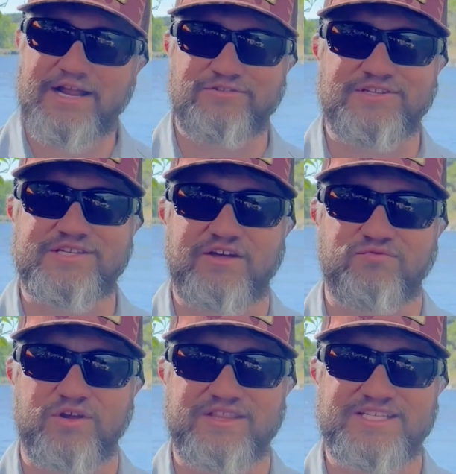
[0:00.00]
now on the South
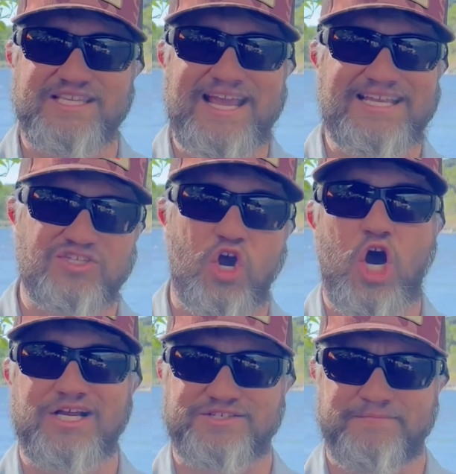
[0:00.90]
Fork of the Snake is
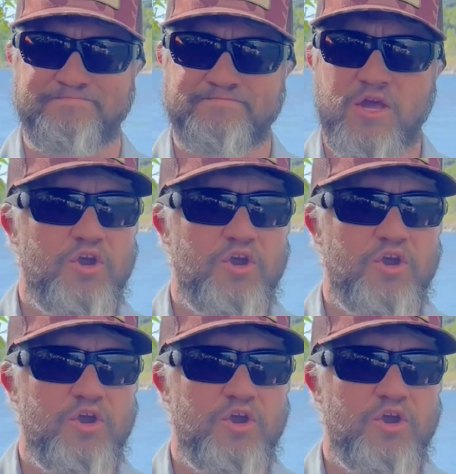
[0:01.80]
awesome.